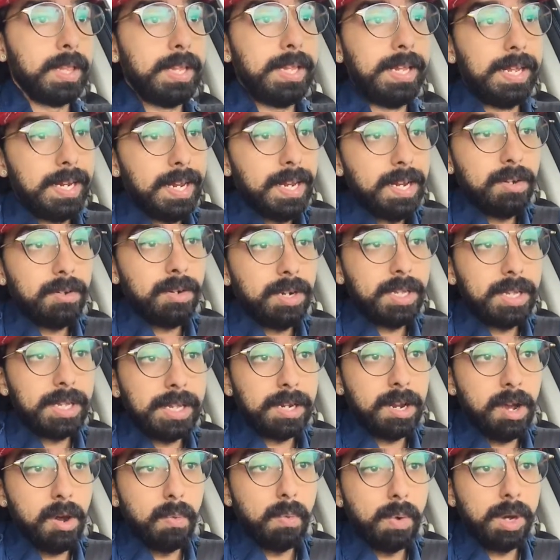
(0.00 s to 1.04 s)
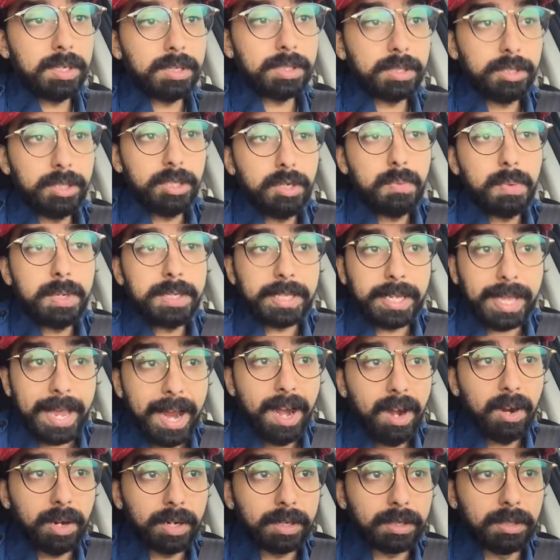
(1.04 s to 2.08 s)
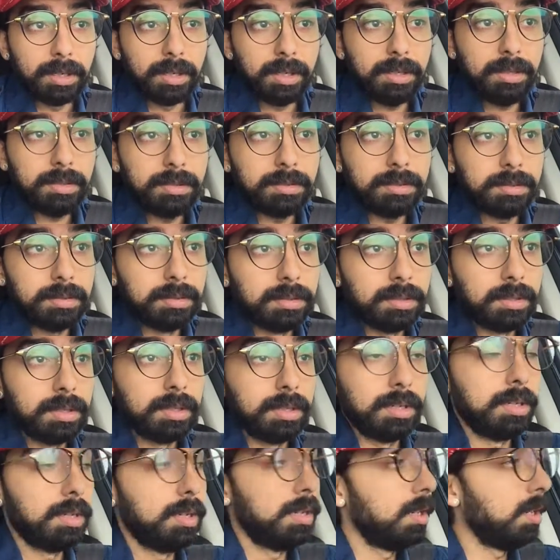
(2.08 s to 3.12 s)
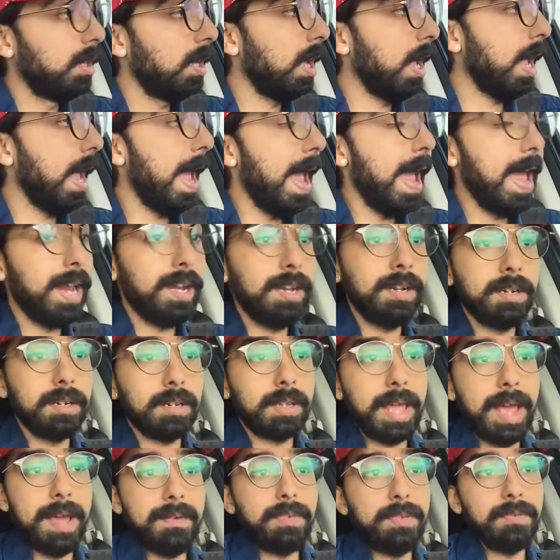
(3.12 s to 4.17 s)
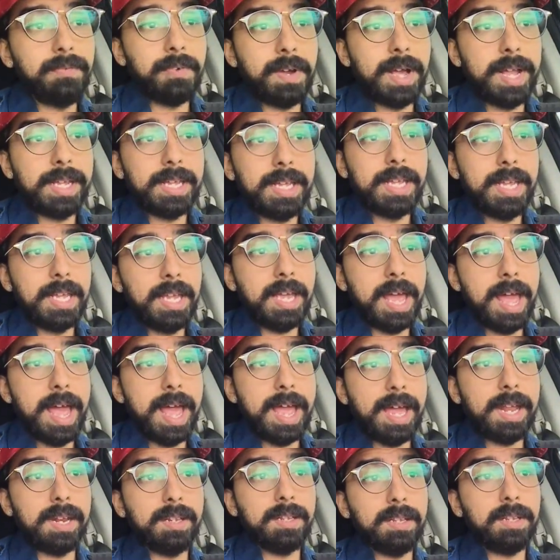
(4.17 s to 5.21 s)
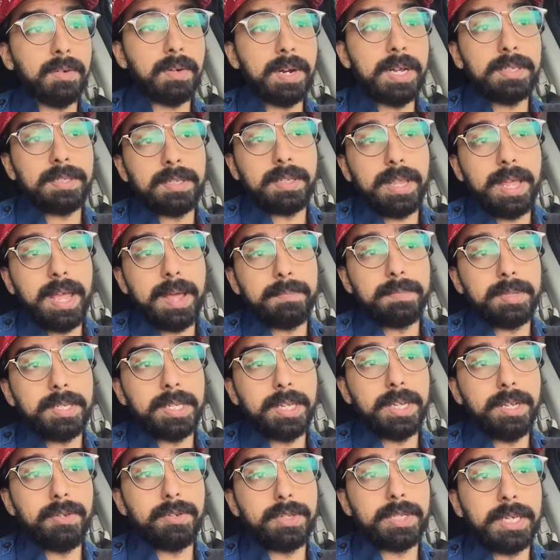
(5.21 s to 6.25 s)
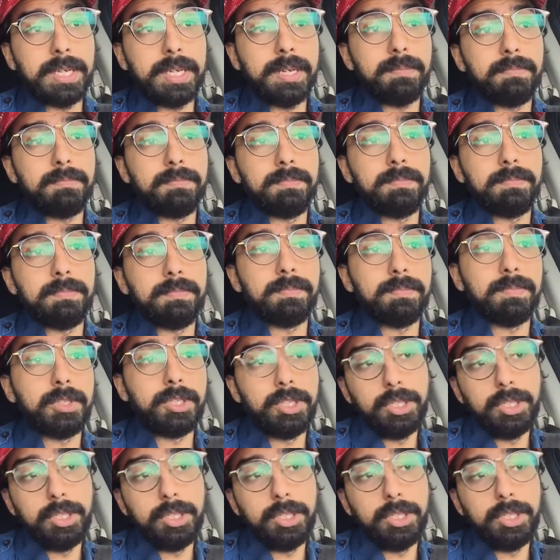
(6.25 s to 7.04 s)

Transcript: you didn't really know what to do with the character, and Kevin Feige and the rest of the MCU team